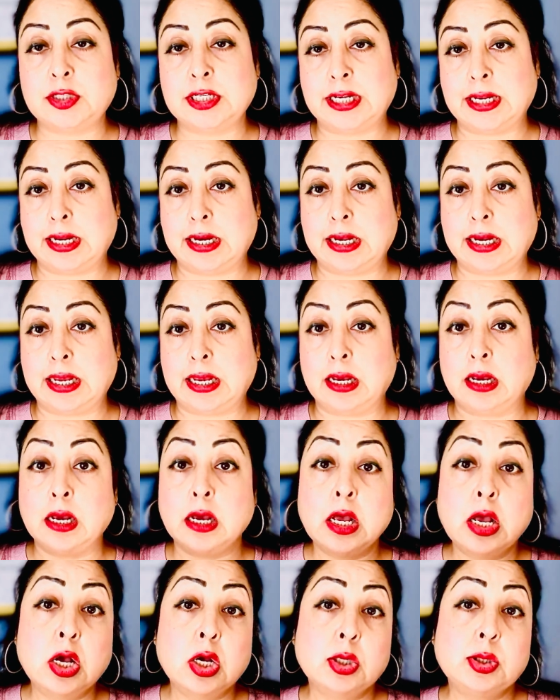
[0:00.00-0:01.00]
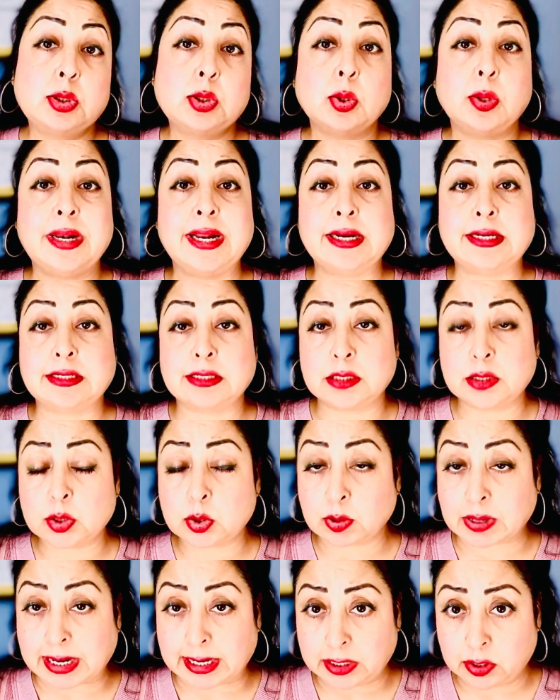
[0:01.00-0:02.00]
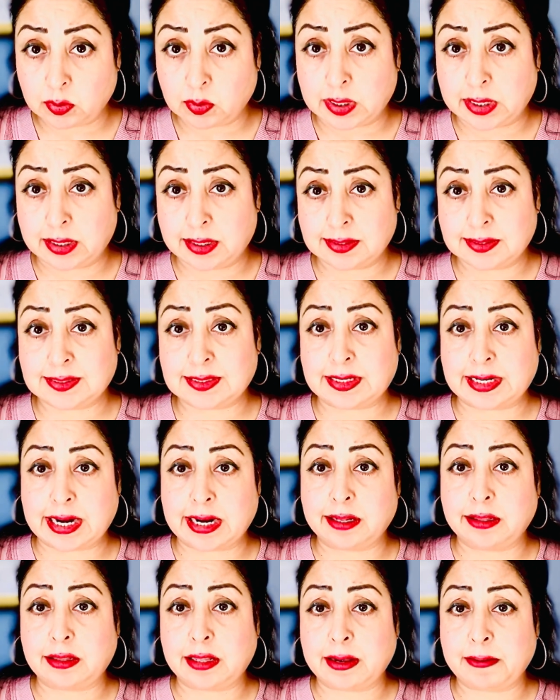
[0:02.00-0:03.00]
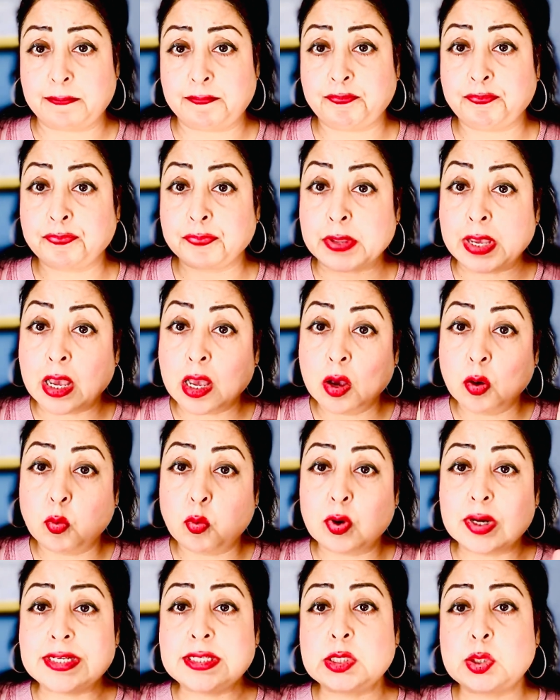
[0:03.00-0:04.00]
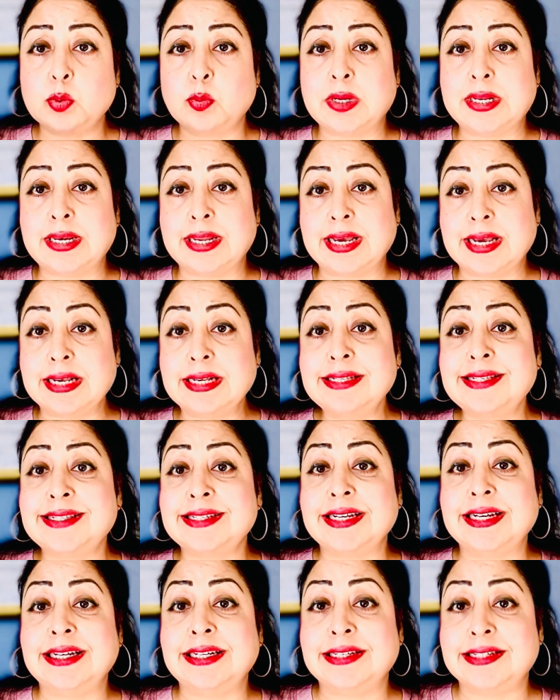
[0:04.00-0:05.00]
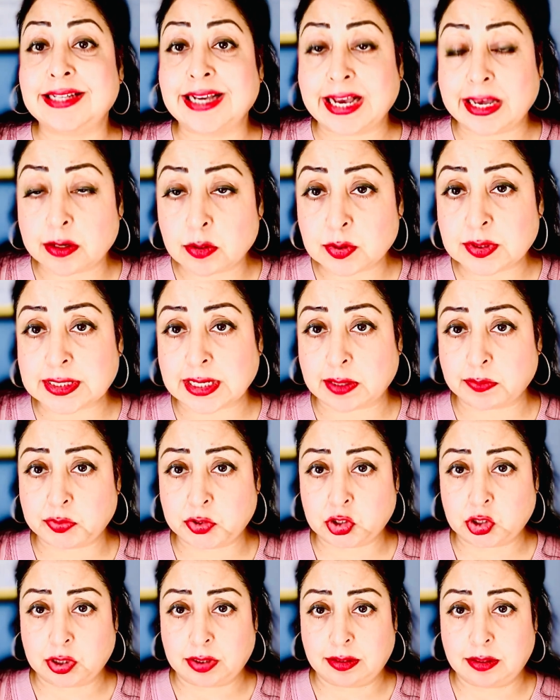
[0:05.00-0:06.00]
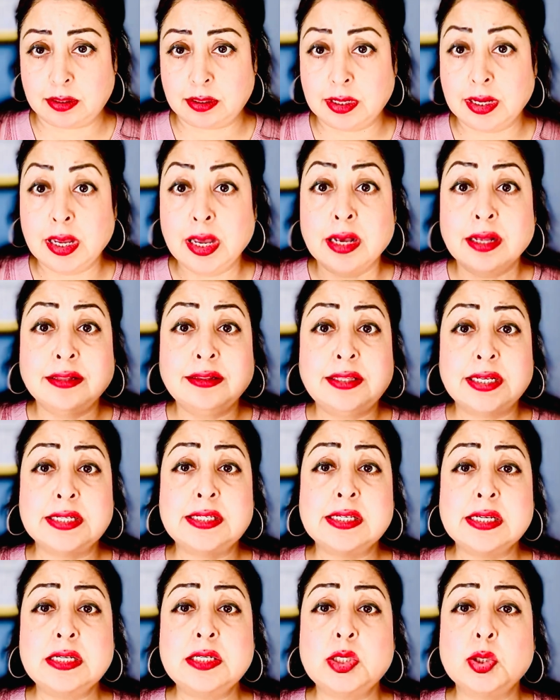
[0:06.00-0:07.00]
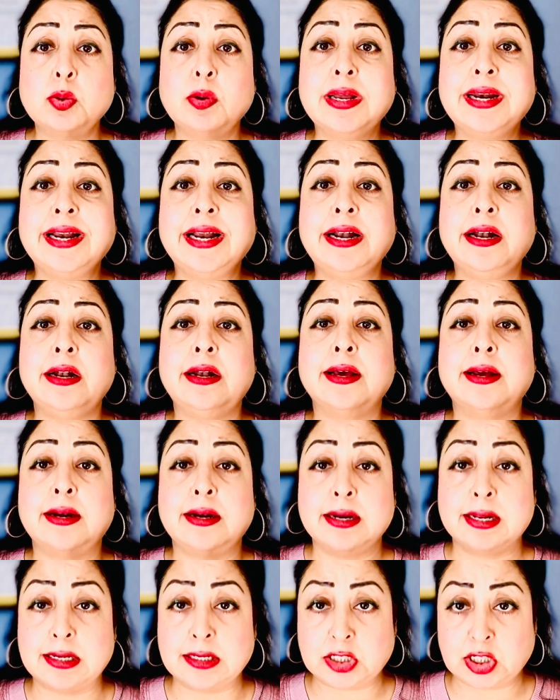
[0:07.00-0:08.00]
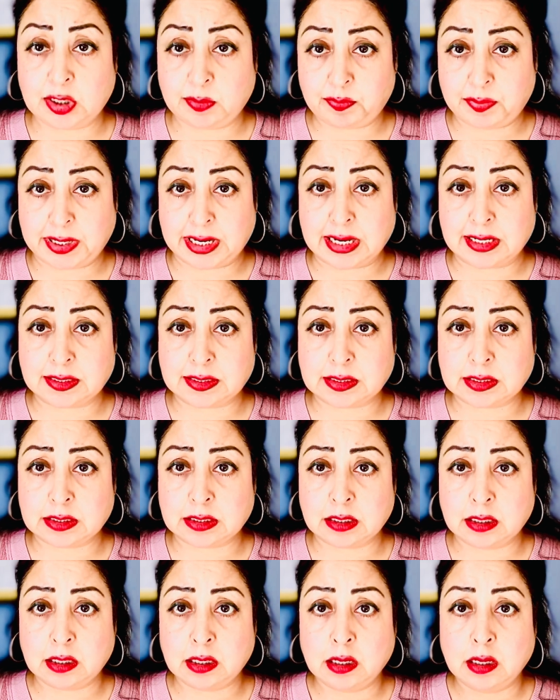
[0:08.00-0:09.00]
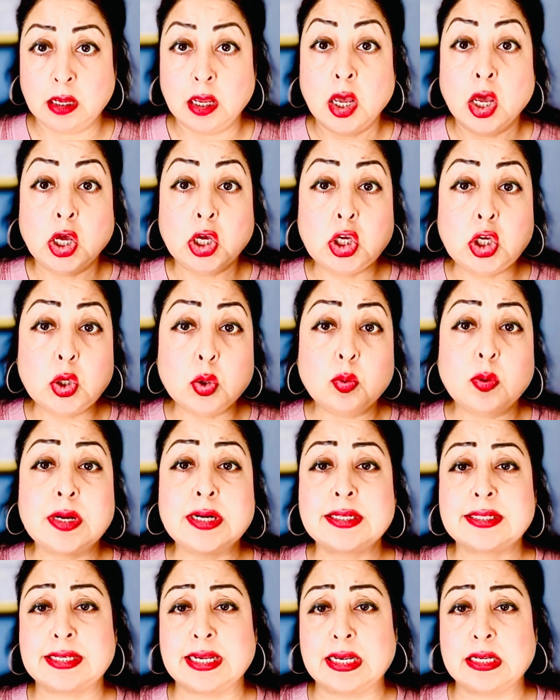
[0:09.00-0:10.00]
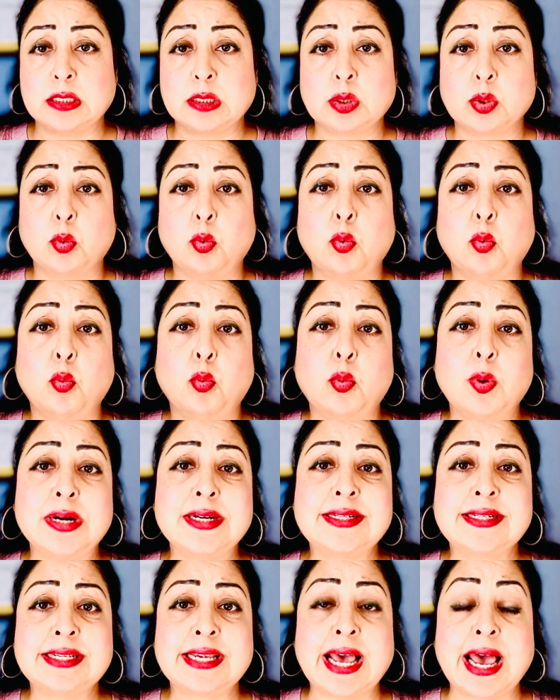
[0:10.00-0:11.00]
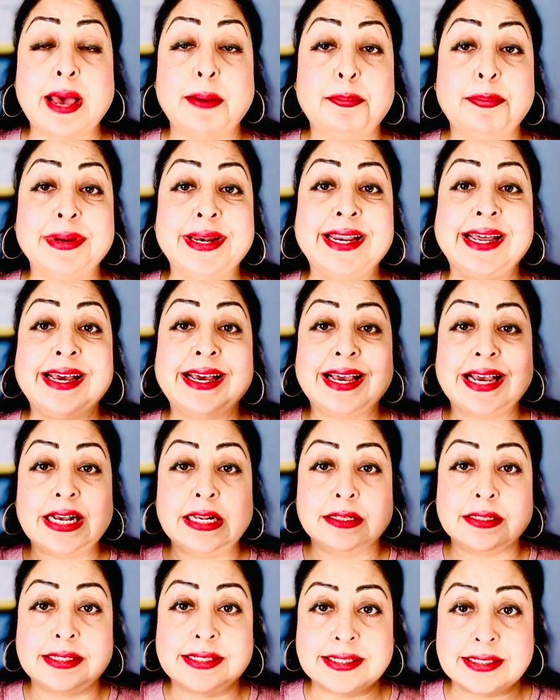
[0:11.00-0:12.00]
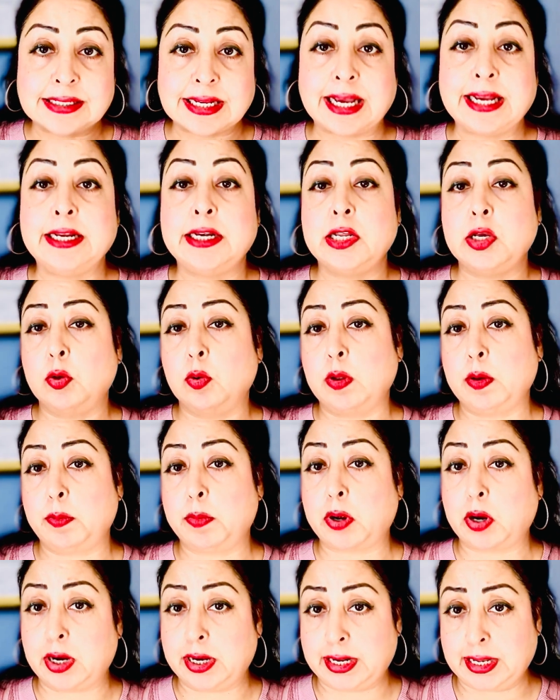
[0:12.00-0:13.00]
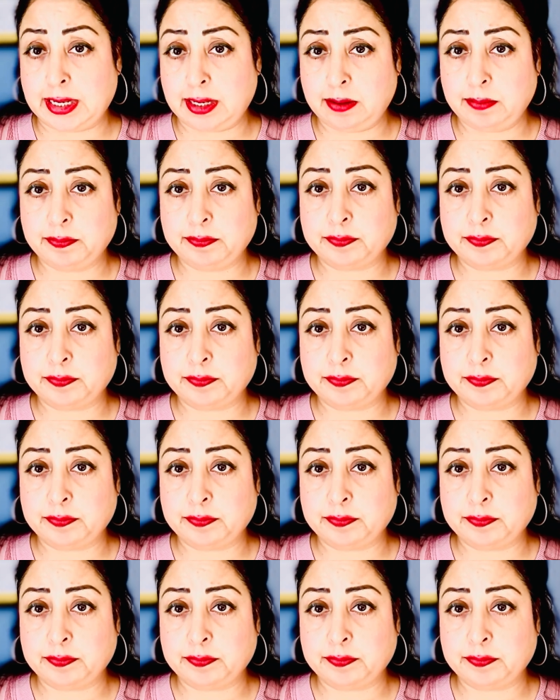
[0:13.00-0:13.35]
healing, so let us try to understand them. First one is interoception. This is your internal GPS, your sense of what's happening inside your body.